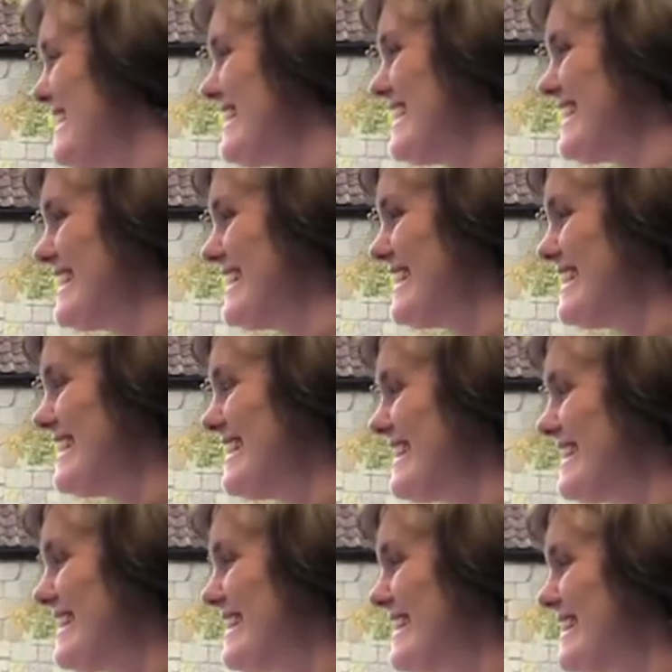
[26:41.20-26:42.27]

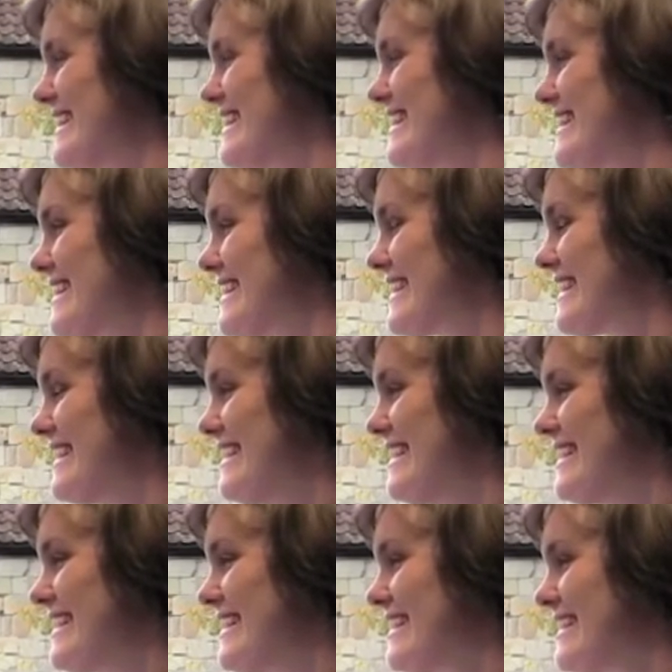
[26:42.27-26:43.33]

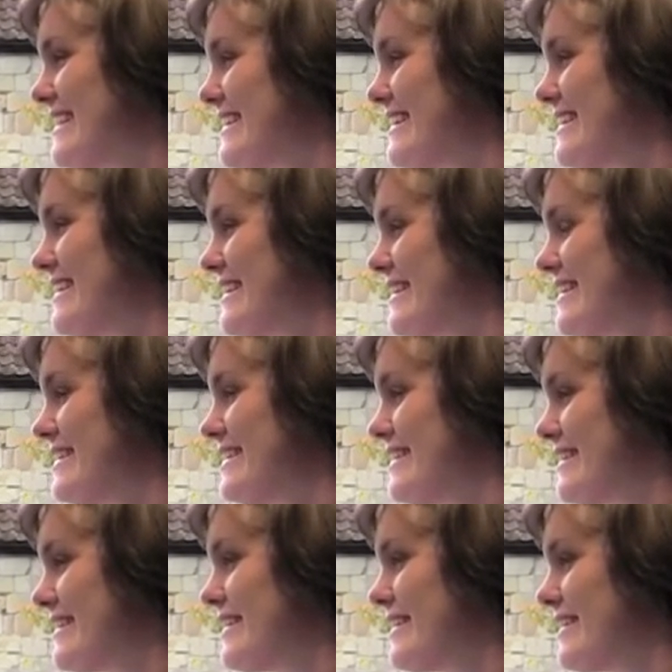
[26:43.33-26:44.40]

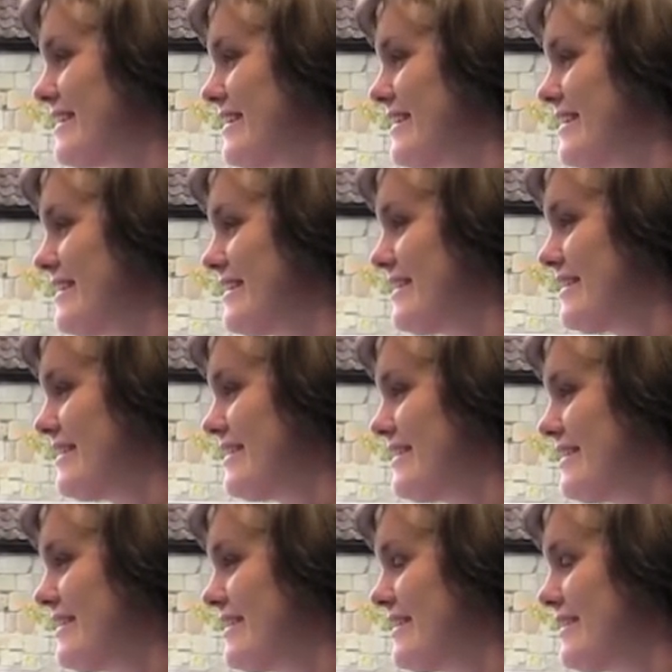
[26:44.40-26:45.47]

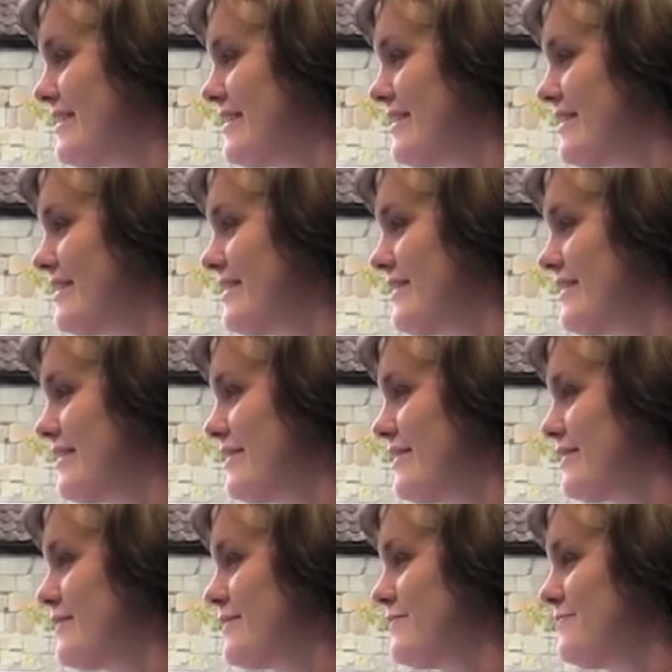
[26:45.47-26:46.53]

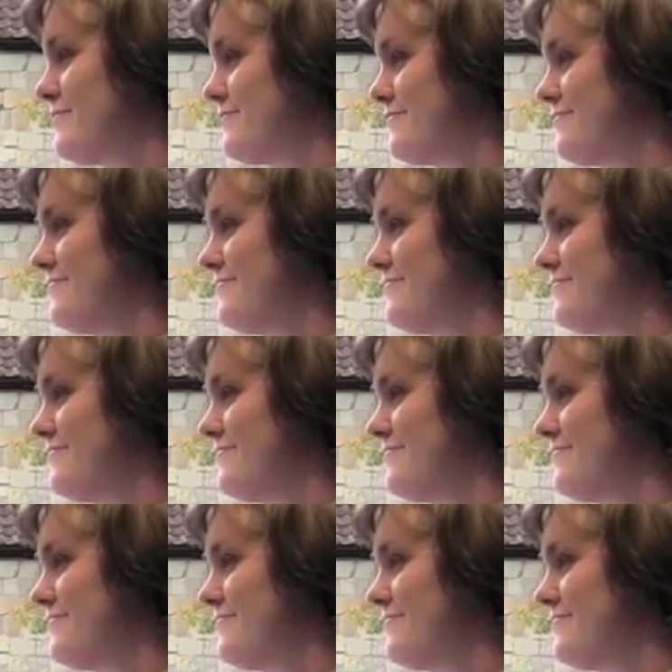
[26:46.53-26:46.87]
(silent)